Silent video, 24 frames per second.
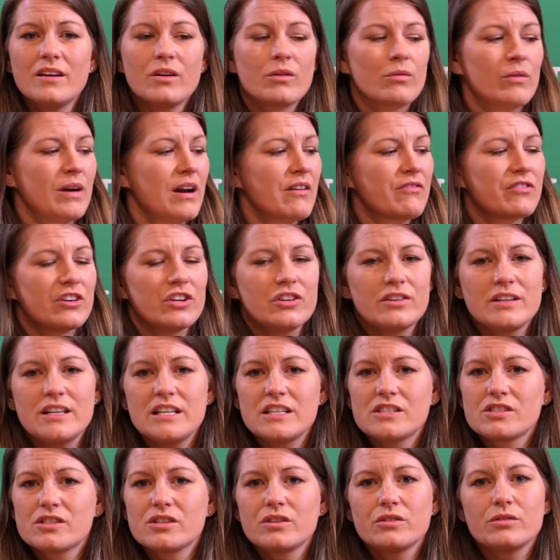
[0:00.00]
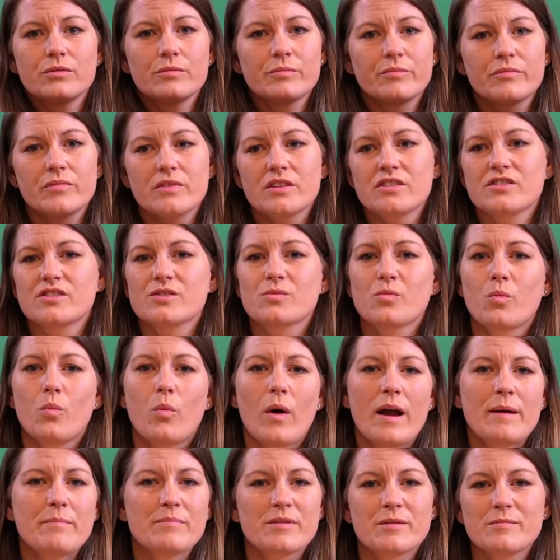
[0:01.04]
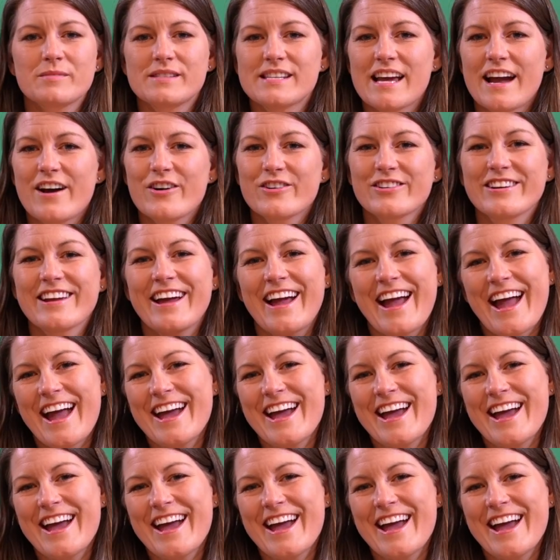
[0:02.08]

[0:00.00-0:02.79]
whenever you need to, just wipe them down